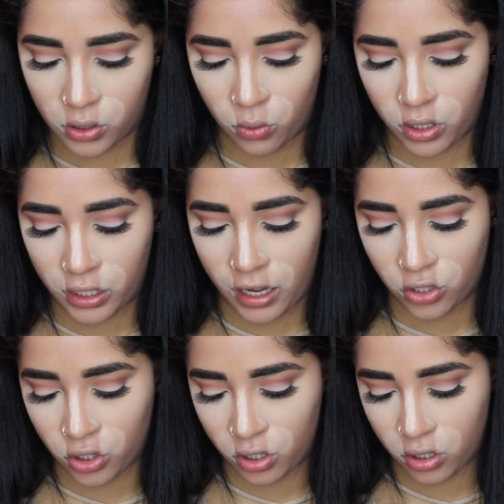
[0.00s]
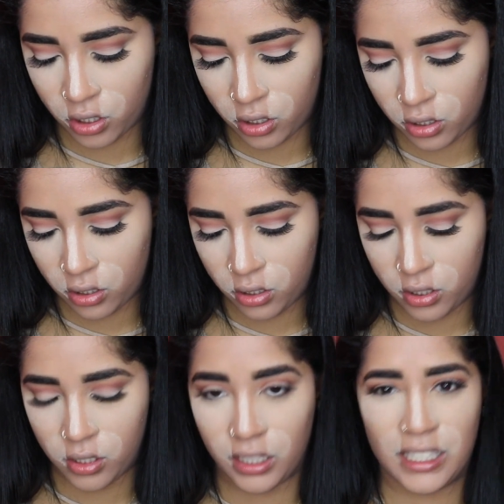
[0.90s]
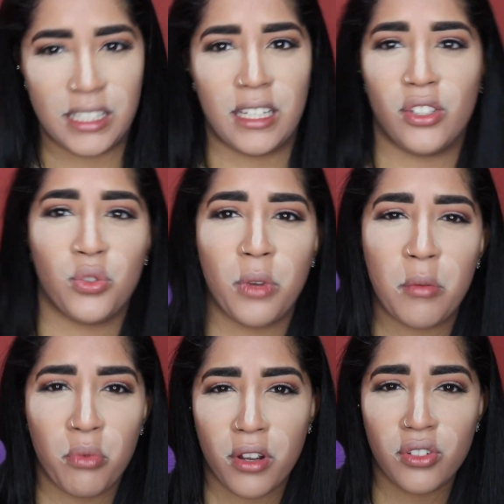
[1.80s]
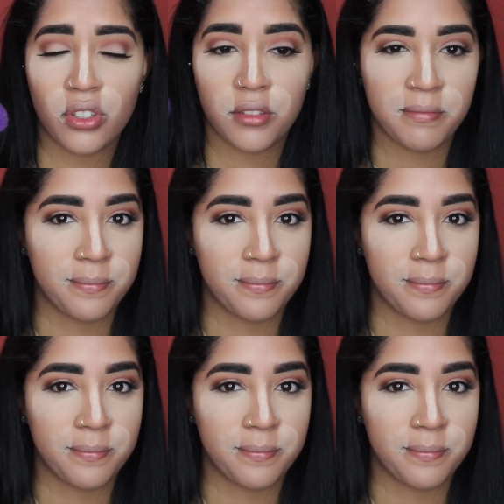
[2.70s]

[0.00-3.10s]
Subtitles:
Sonia Kashuk Accentuate brush.